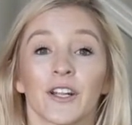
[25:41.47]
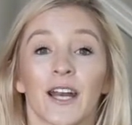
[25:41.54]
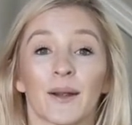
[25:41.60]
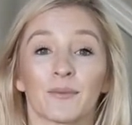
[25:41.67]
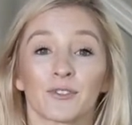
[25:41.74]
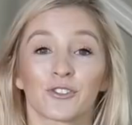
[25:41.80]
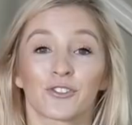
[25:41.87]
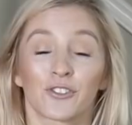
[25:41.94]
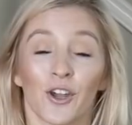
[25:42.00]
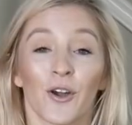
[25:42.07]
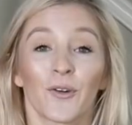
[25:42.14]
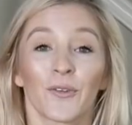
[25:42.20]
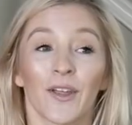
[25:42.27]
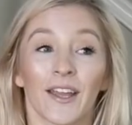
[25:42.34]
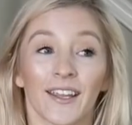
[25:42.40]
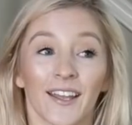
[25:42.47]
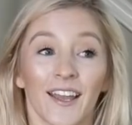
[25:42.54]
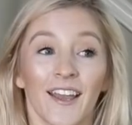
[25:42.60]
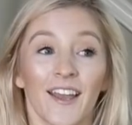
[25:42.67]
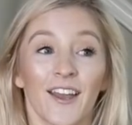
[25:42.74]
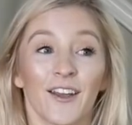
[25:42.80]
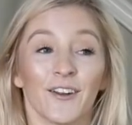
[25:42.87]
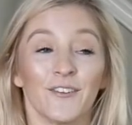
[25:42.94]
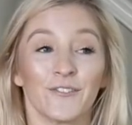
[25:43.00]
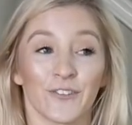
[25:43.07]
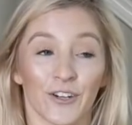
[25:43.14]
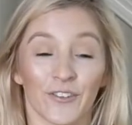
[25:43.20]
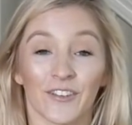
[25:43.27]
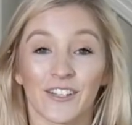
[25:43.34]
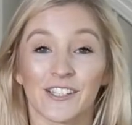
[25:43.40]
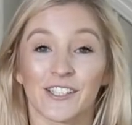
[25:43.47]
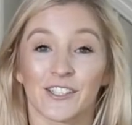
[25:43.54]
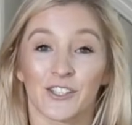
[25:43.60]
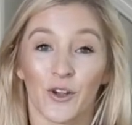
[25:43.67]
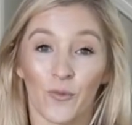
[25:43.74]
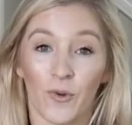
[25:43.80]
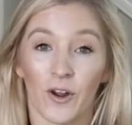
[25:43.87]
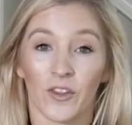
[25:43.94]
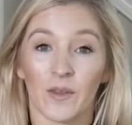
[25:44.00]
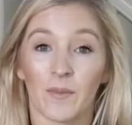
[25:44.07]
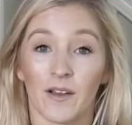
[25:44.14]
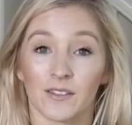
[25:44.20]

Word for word: and I was so like nervous to wear them.